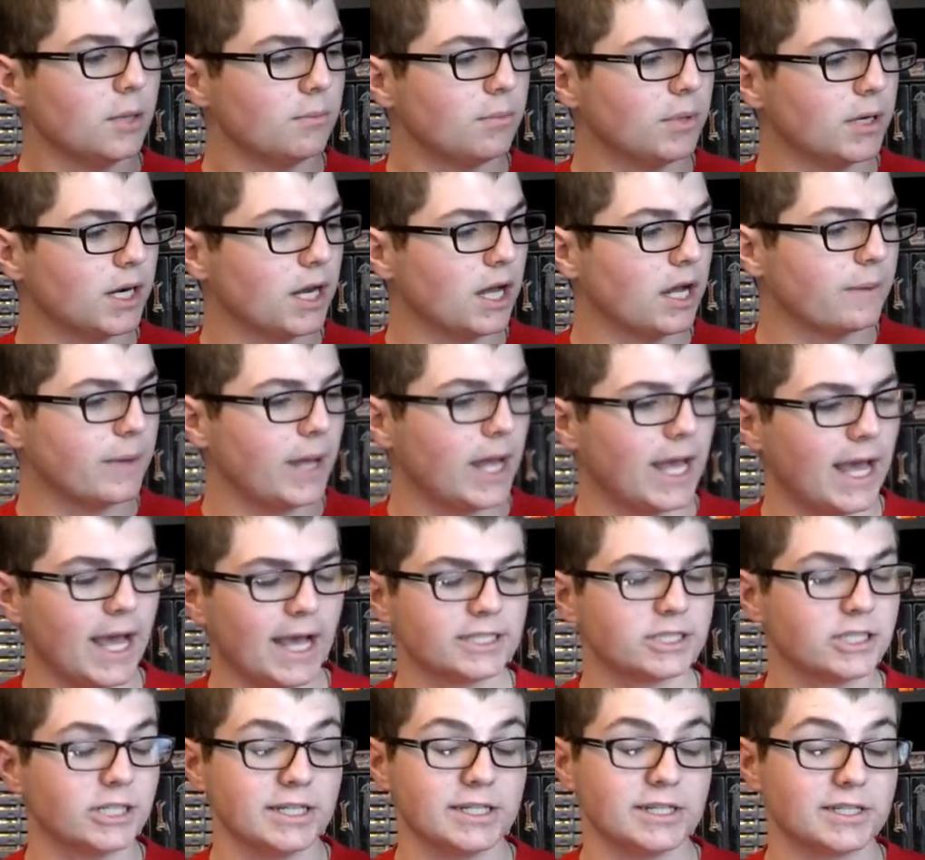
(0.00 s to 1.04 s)
But, I
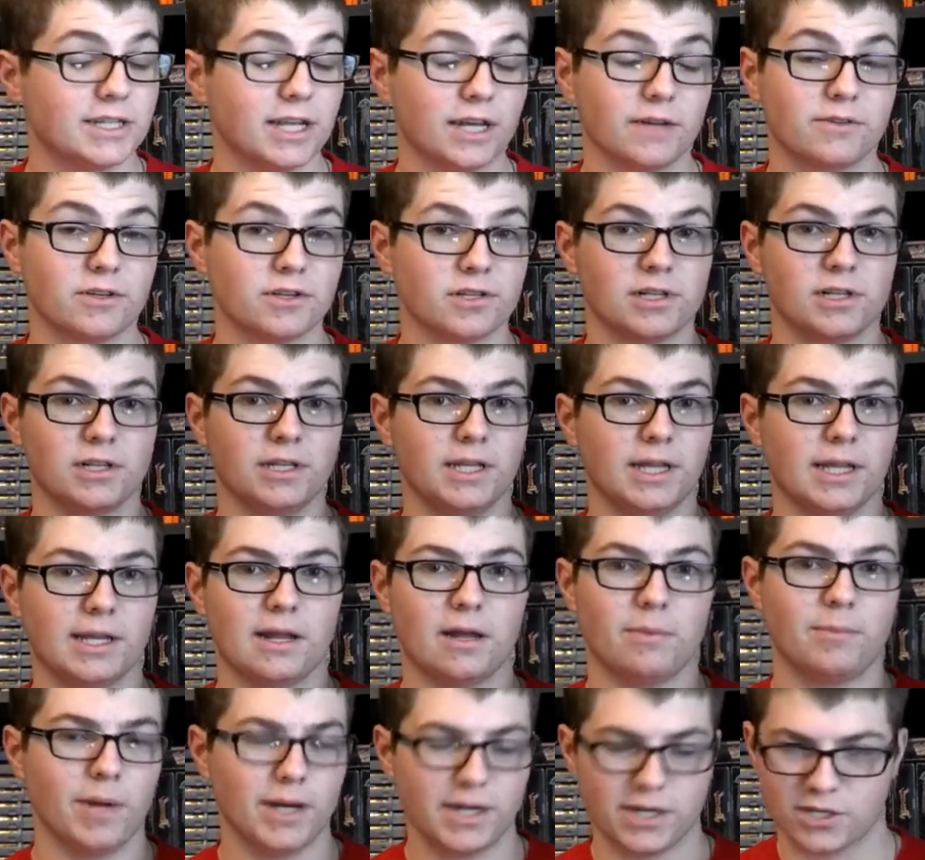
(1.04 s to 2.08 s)
actually, instead of just cleaning it
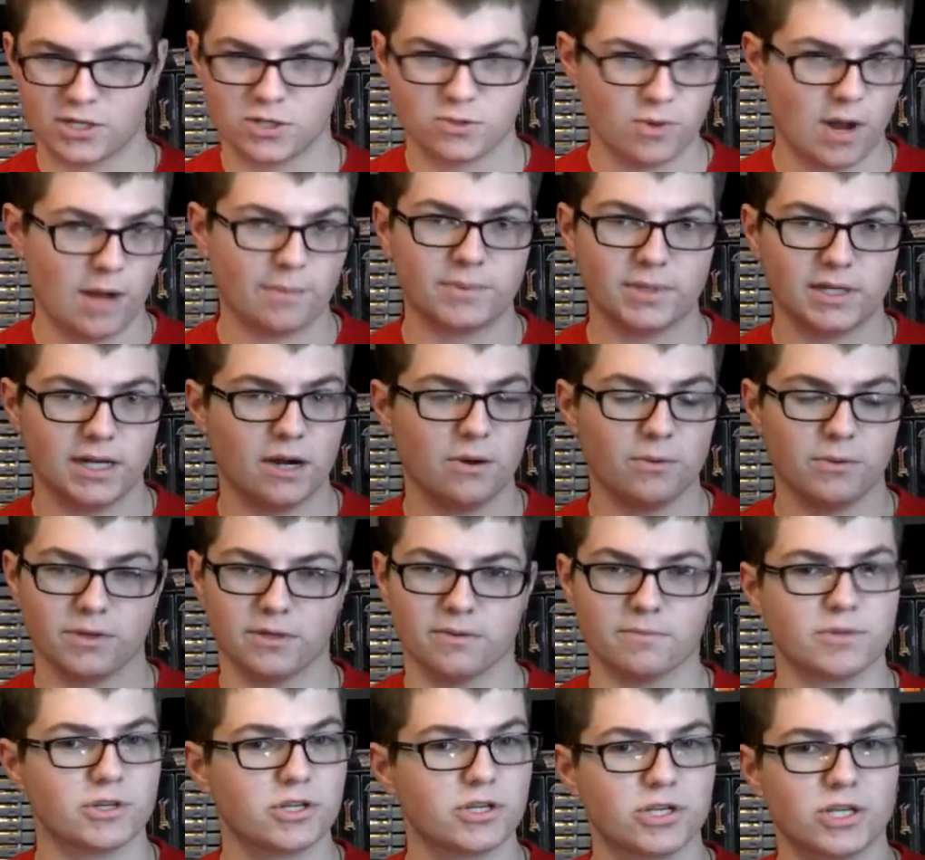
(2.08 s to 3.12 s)
up, I just swapped it out with
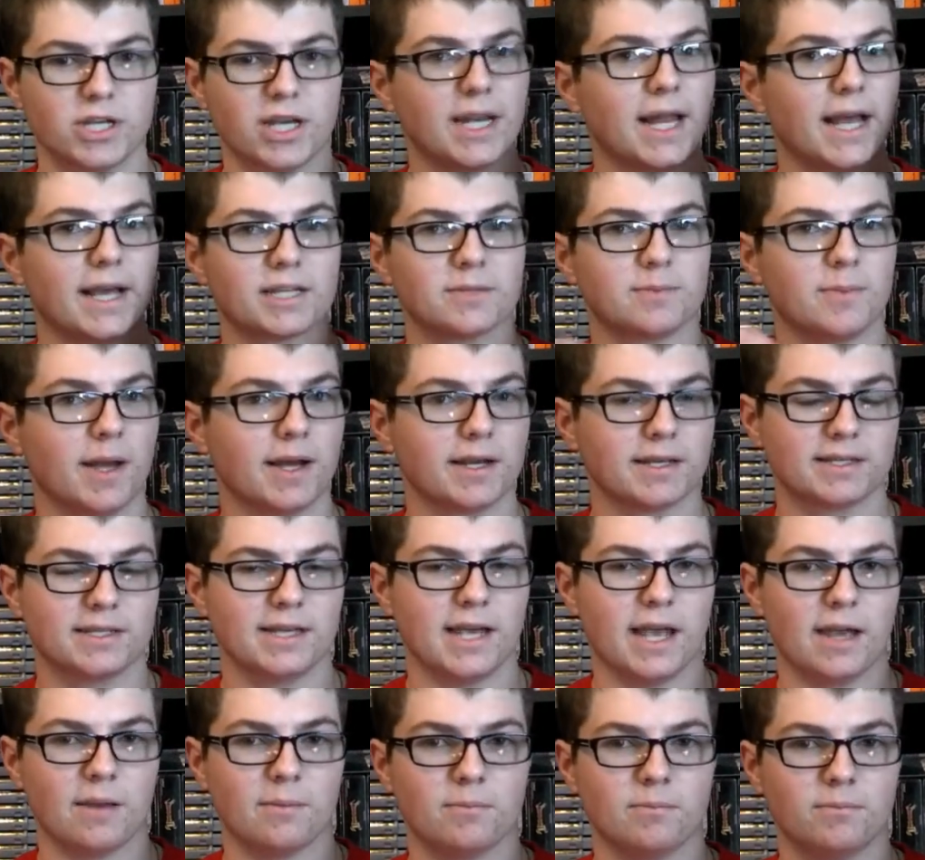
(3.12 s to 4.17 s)
some shit Xbox
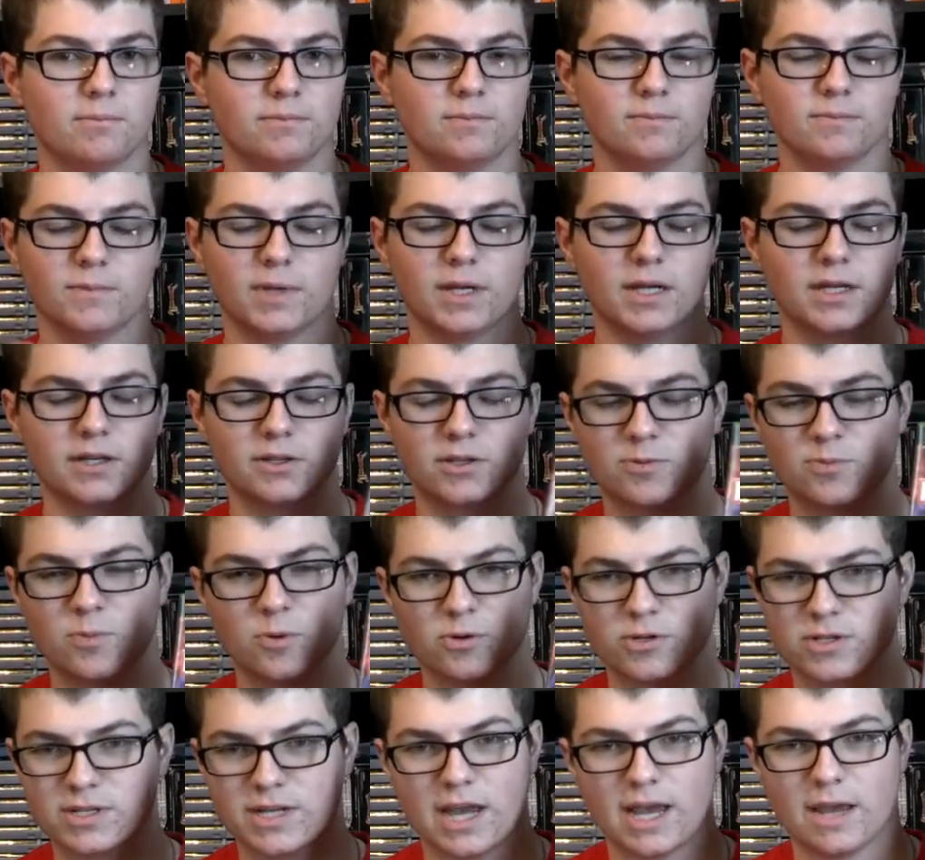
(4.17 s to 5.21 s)
game,
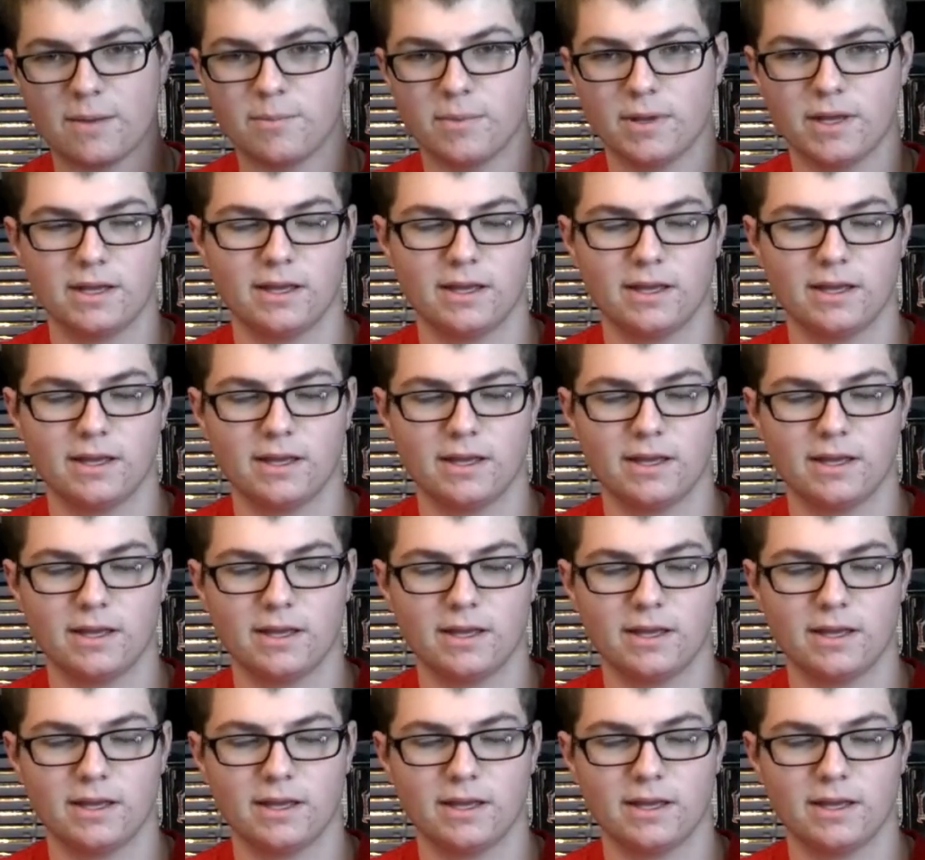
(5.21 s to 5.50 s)
sports game,